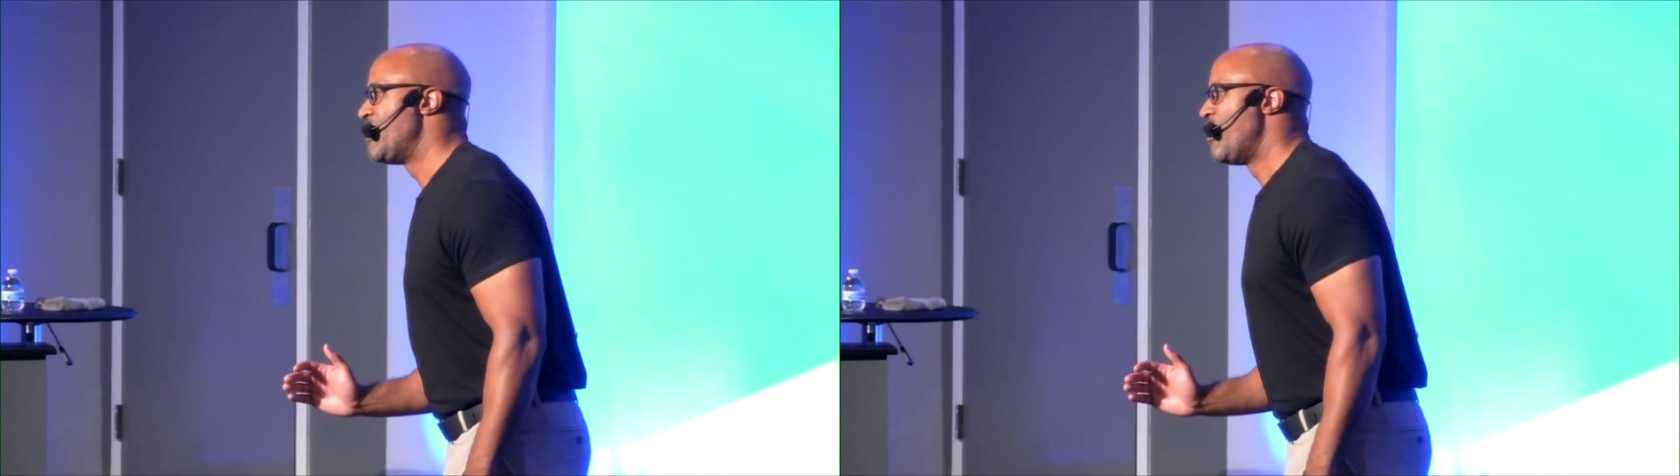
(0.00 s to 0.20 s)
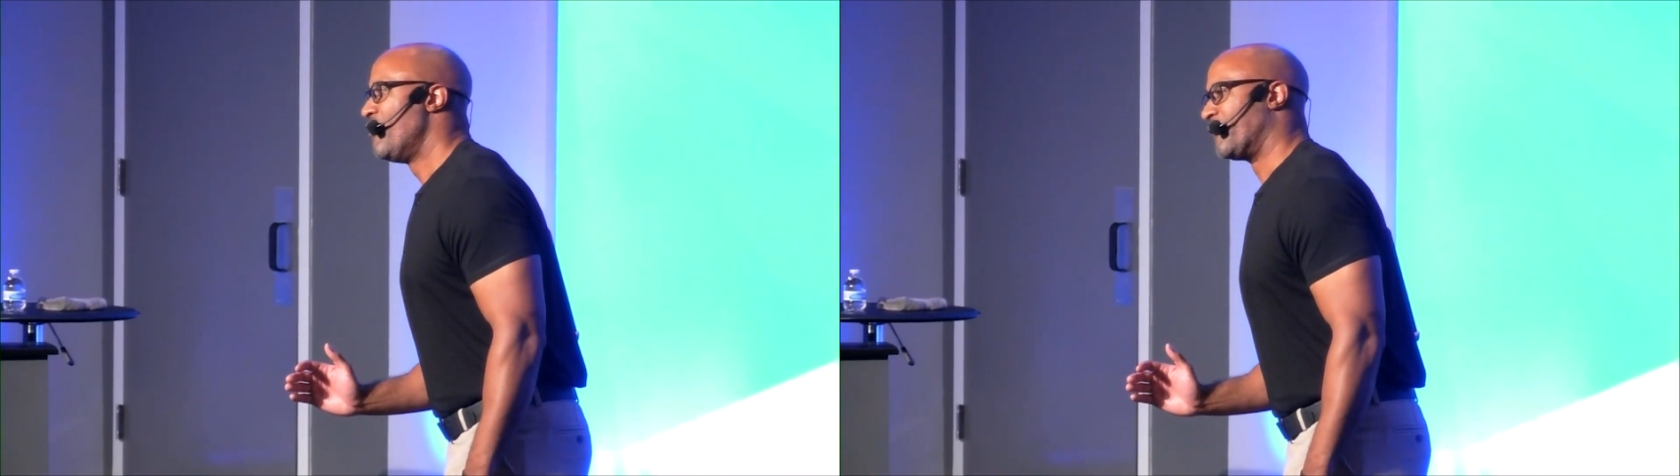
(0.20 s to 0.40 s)

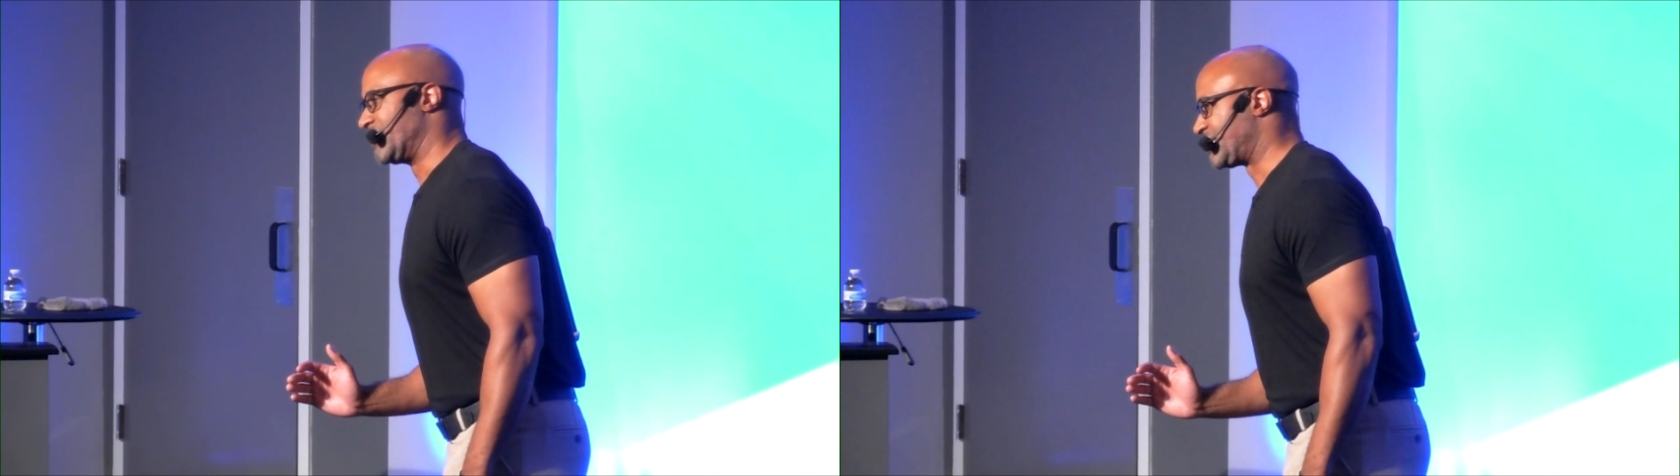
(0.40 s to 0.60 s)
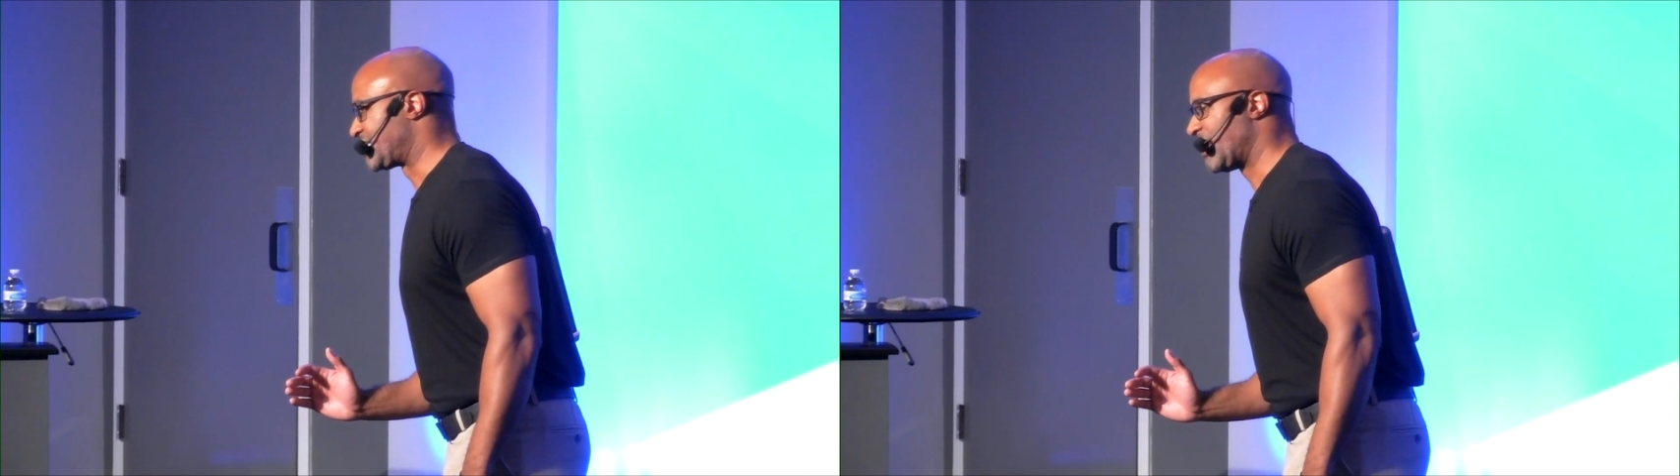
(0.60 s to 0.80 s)
for
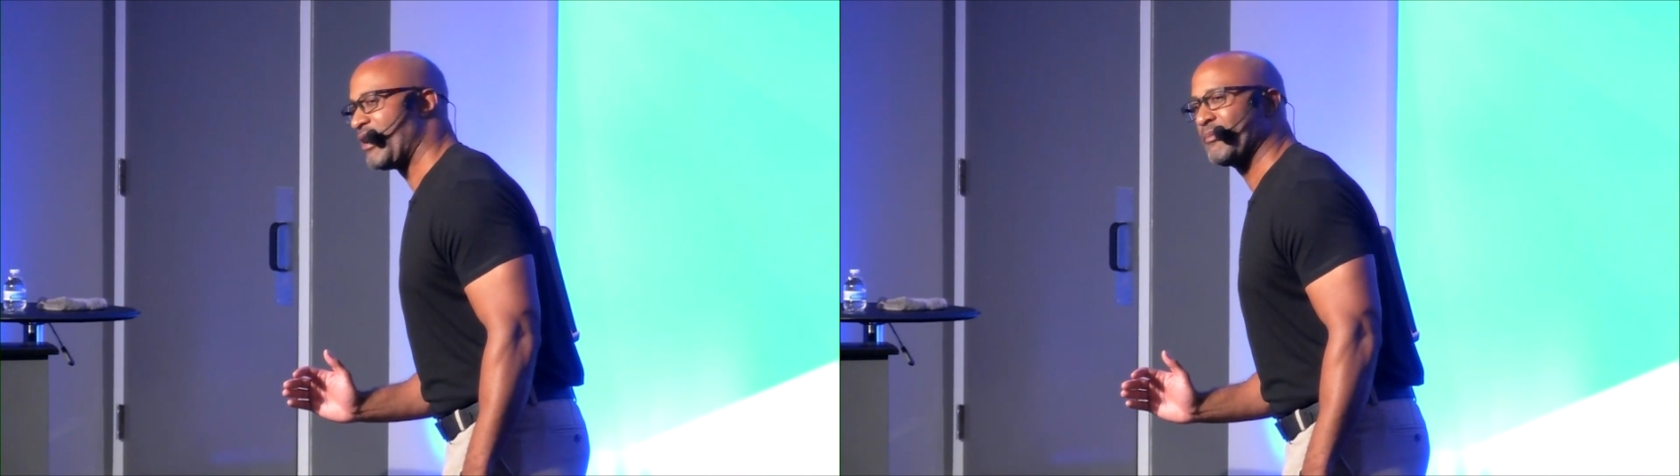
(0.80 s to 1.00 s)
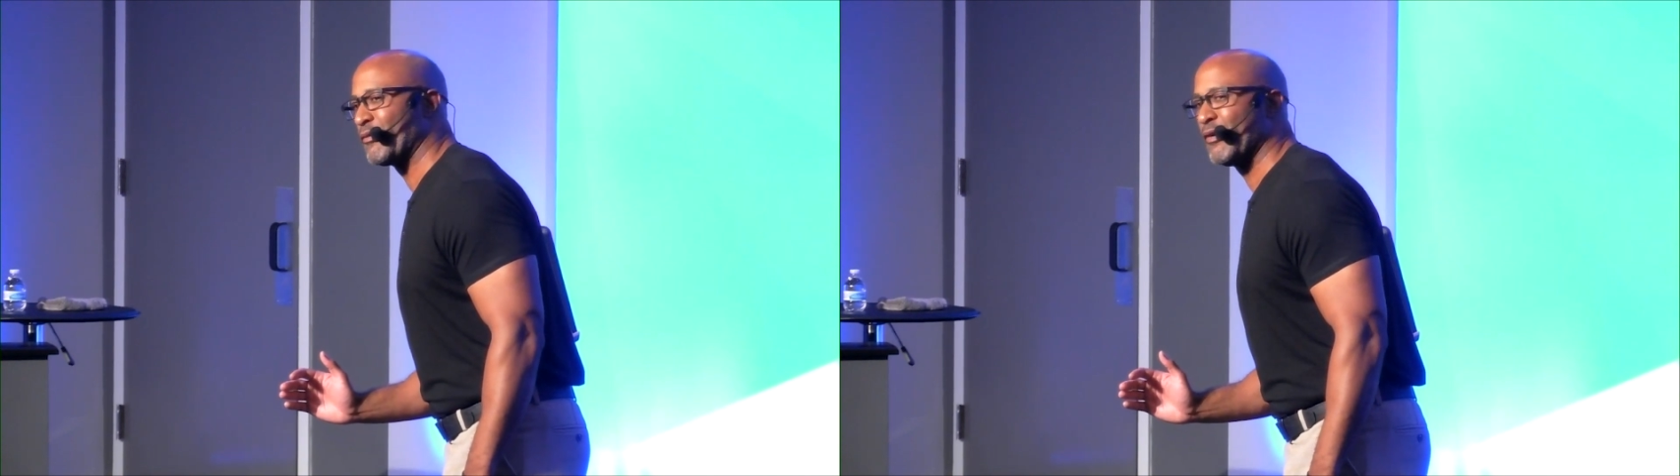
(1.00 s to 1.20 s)

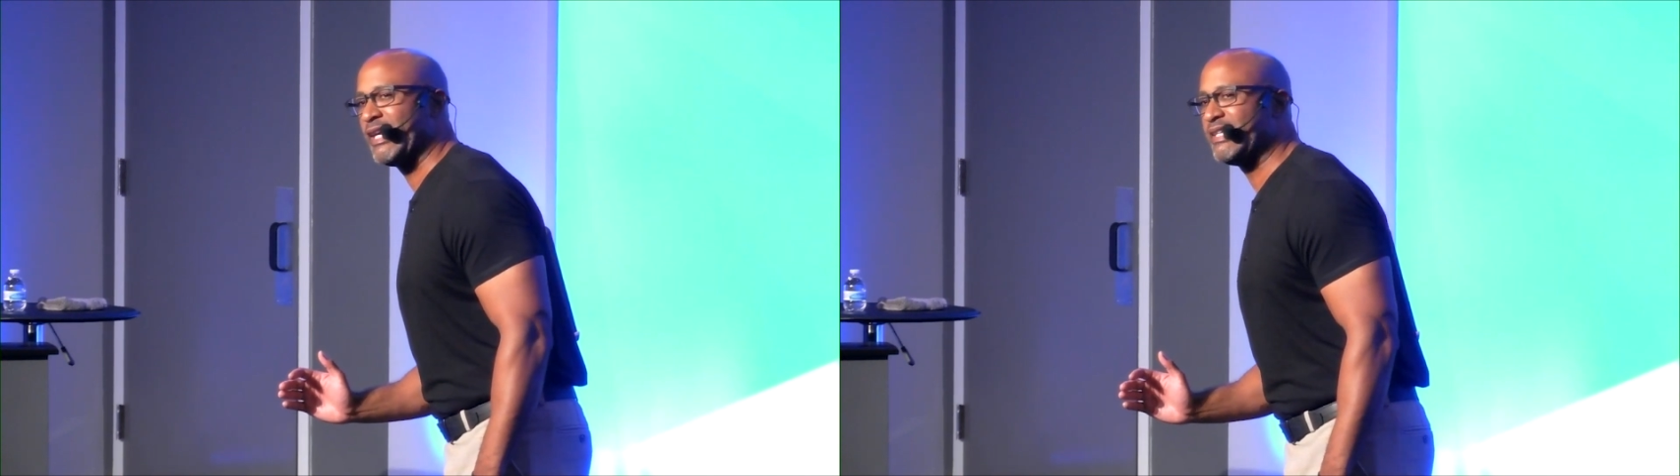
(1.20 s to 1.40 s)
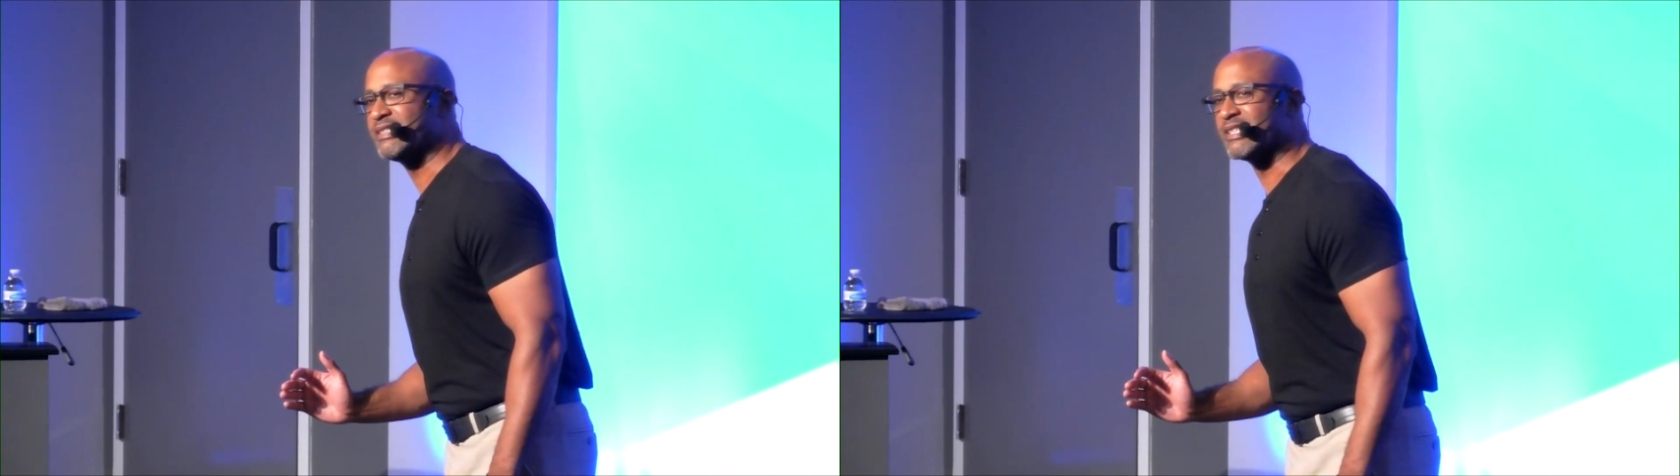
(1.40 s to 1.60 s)
some
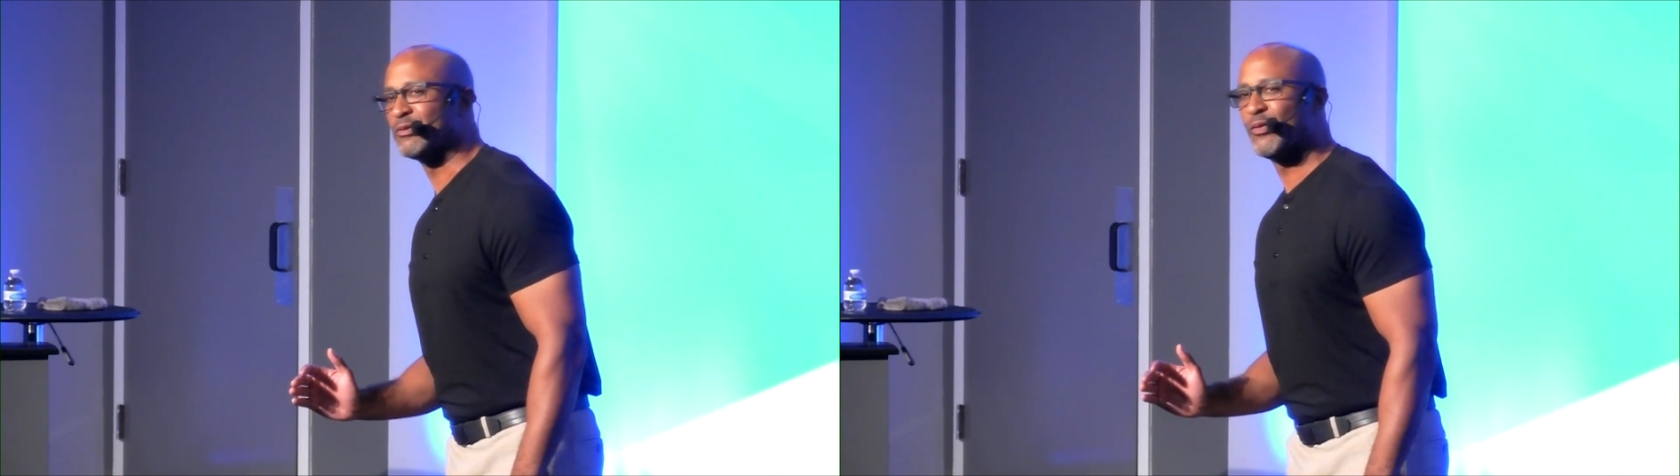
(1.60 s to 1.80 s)
reason,